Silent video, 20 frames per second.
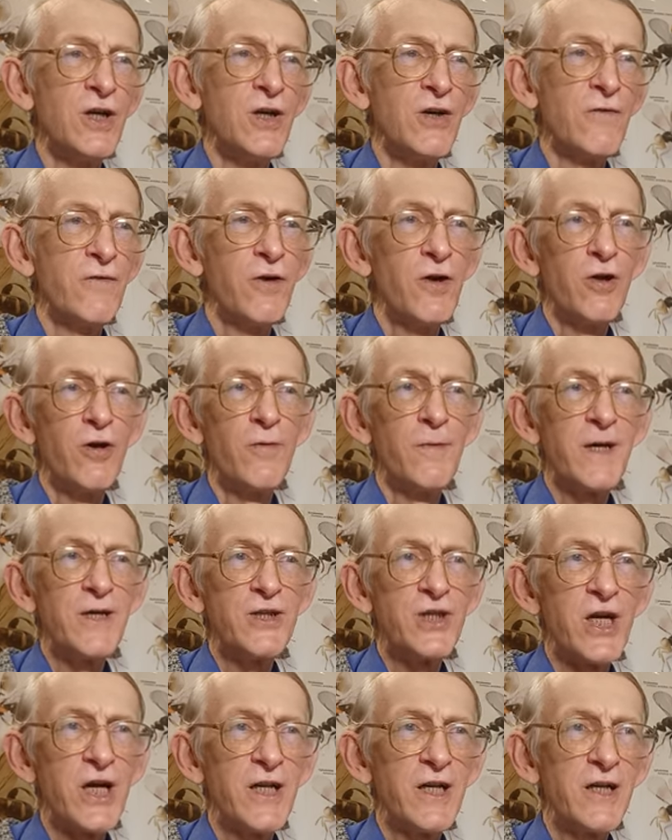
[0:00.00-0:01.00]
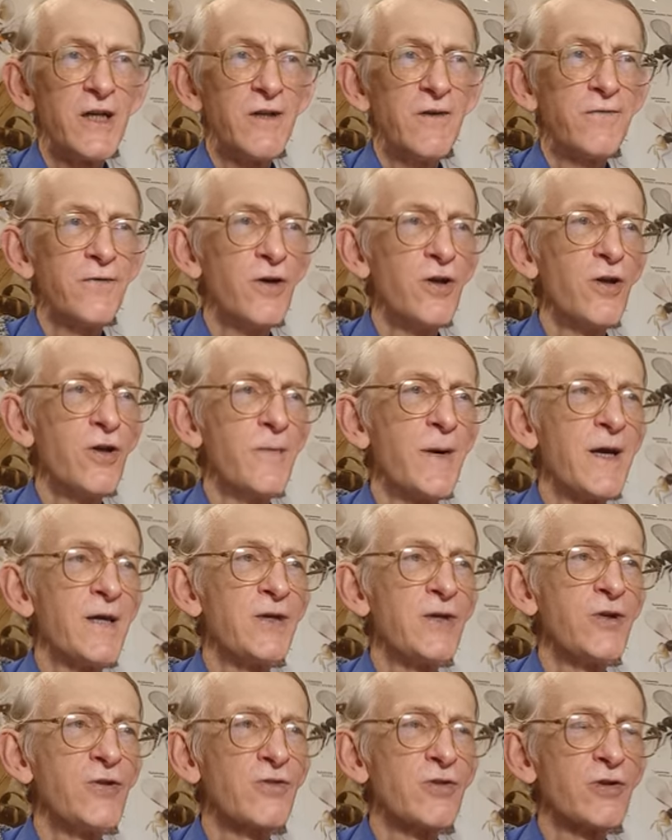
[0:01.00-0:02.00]
Follow my channel, follow my
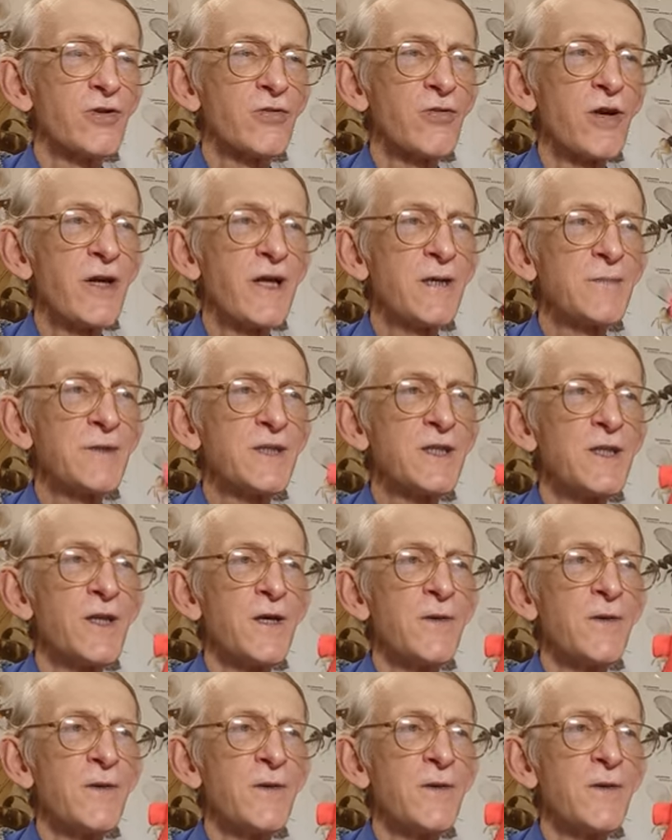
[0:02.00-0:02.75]
new streams,